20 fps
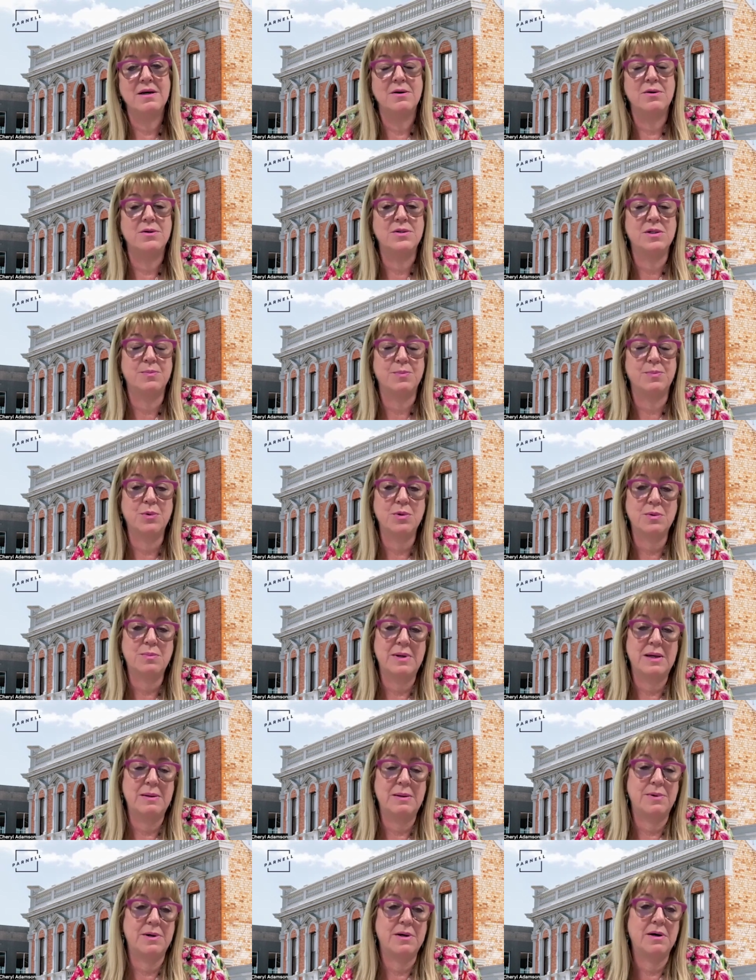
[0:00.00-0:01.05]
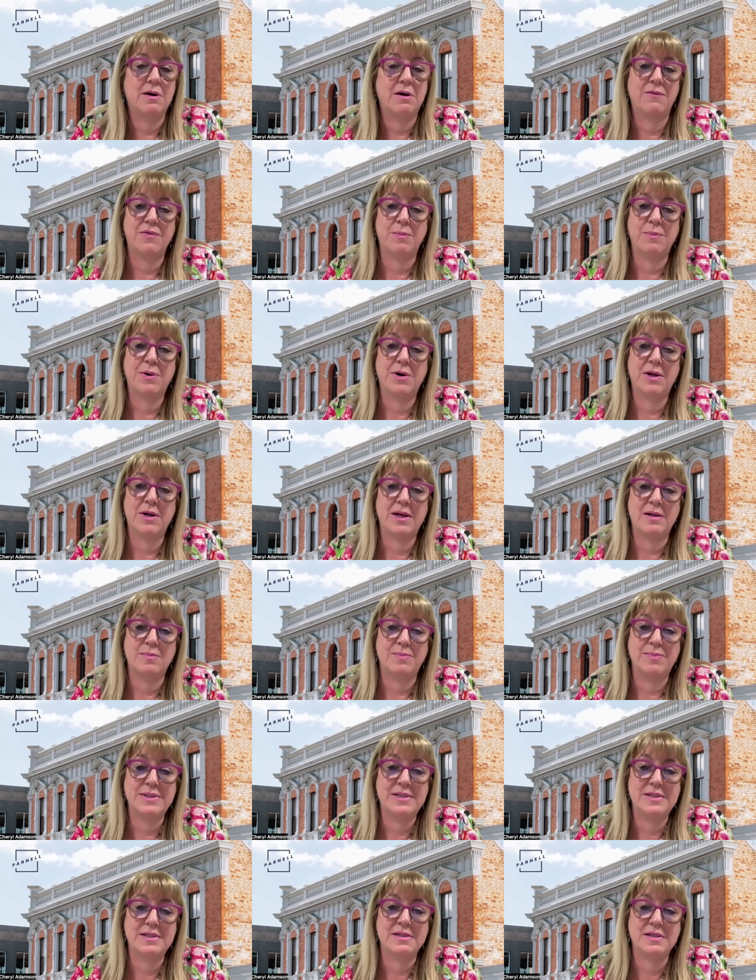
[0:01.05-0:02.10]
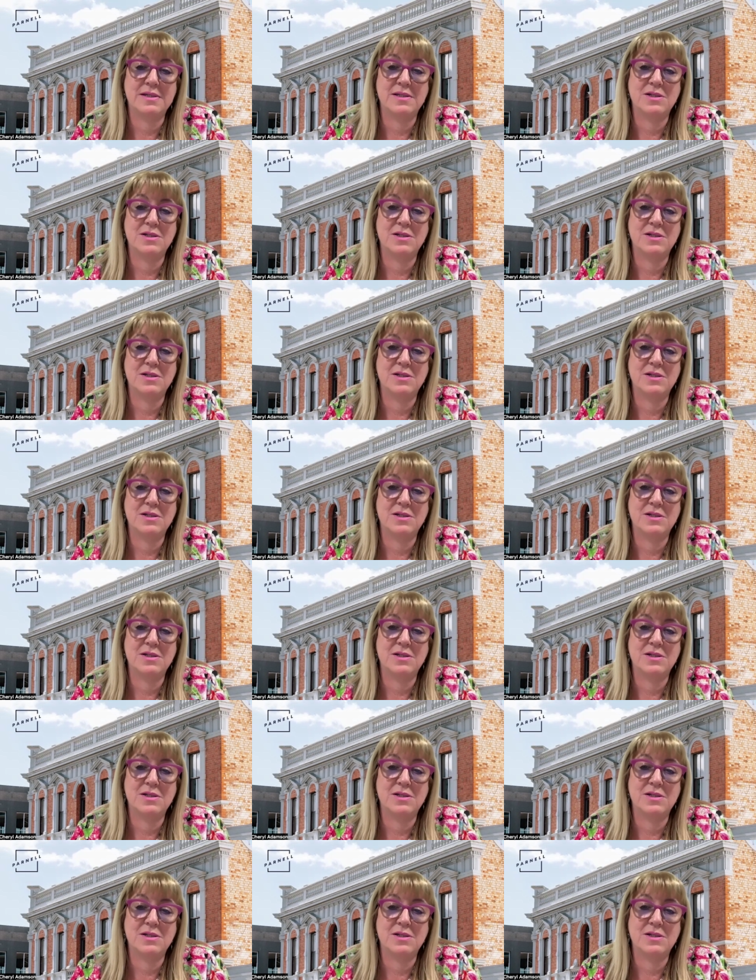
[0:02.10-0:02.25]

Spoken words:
who's a board member of the Parnell Business